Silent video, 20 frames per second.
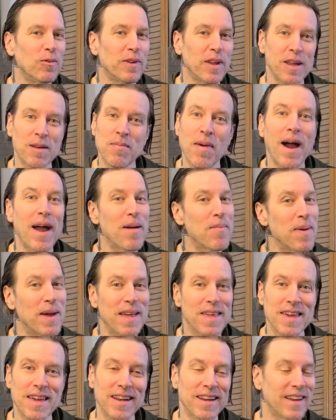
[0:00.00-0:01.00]
in my
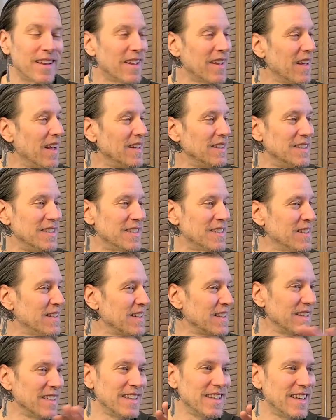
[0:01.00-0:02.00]
opinion. It's
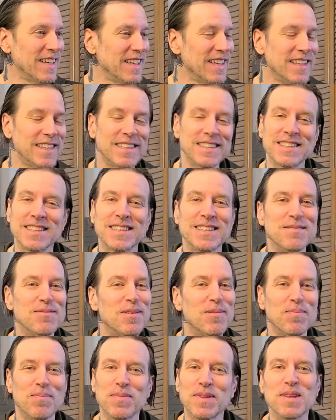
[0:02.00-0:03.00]

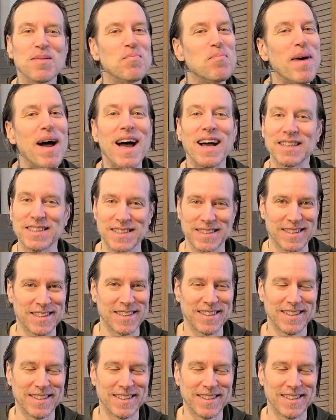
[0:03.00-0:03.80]
the best.